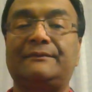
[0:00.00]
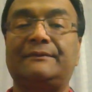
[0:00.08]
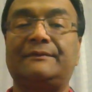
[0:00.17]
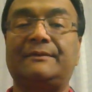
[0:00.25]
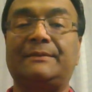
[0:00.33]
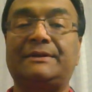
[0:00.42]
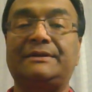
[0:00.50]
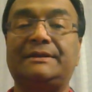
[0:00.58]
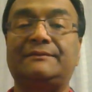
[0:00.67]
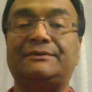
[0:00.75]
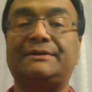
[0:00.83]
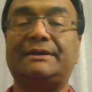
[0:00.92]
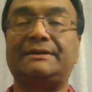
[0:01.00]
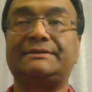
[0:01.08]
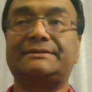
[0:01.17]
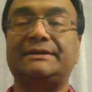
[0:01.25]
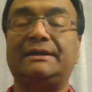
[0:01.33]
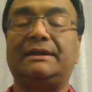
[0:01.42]
medieval
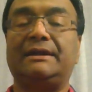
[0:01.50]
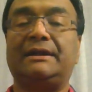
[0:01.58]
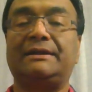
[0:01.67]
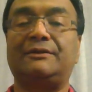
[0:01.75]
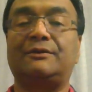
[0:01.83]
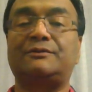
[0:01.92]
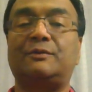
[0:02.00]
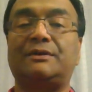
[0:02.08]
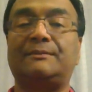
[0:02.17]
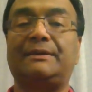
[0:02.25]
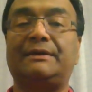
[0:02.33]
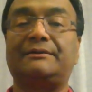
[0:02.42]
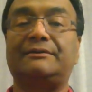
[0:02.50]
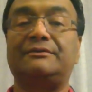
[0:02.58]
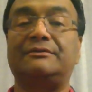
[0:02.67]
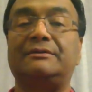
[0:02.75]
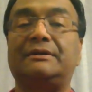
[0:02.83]
days, and not one about